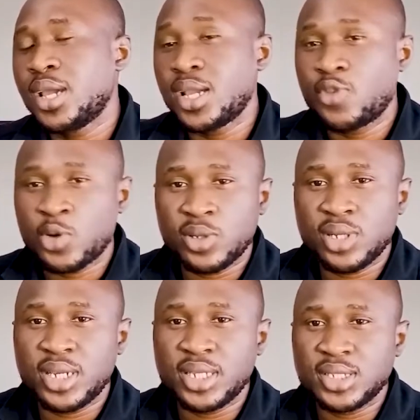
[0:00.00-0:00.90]
regular
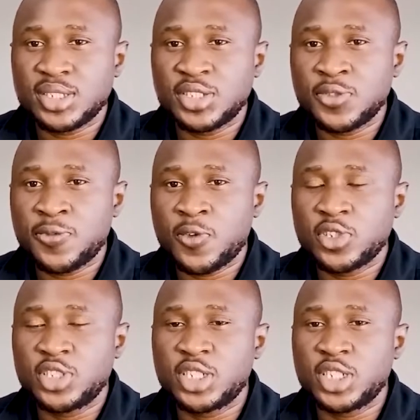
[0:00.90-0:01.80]
A32
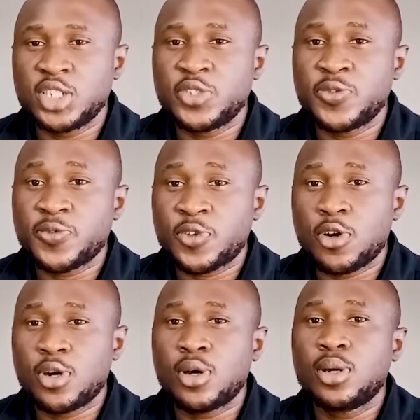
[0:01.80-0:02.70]
4G, you've
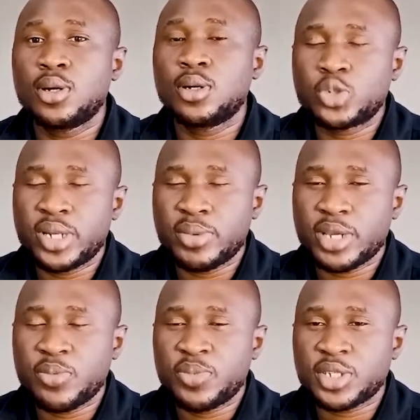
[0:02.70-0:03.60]
got a 20
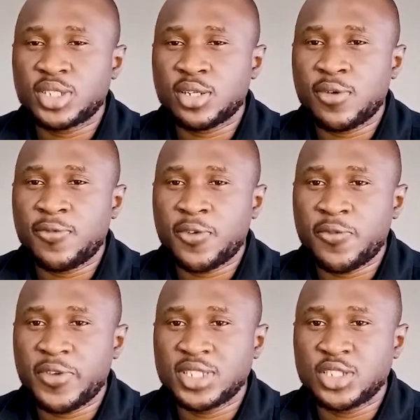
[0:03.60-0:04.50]
megapixel front
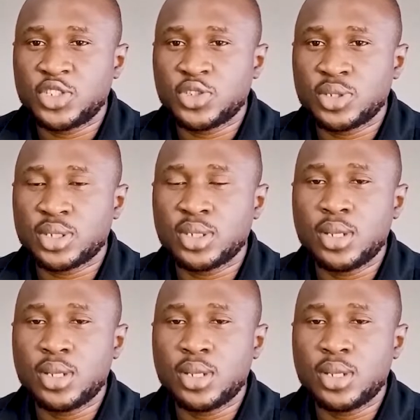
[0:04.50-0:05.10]
facing shooter.